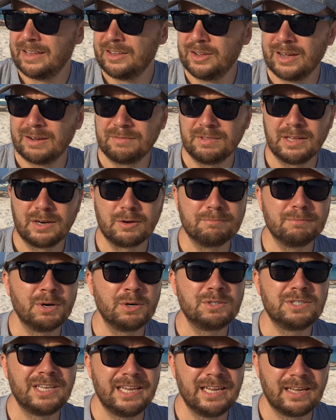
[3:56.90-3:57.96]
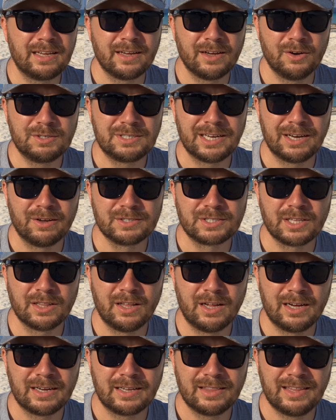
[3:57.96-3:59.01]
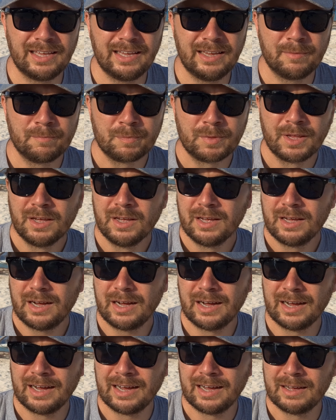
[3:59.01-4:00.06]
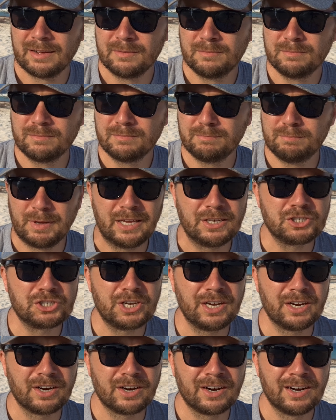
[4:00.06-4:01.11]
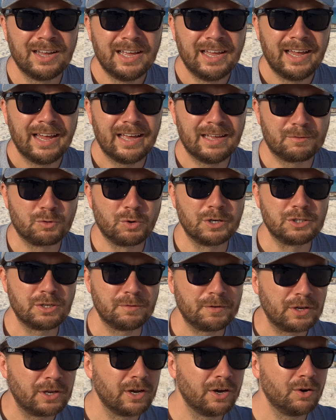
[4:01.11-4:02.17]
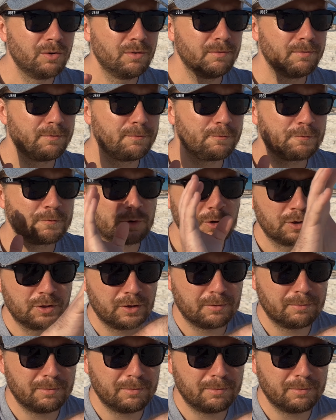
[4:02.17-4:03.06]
have little boutique hotels along the beach here. And of course, if you go further,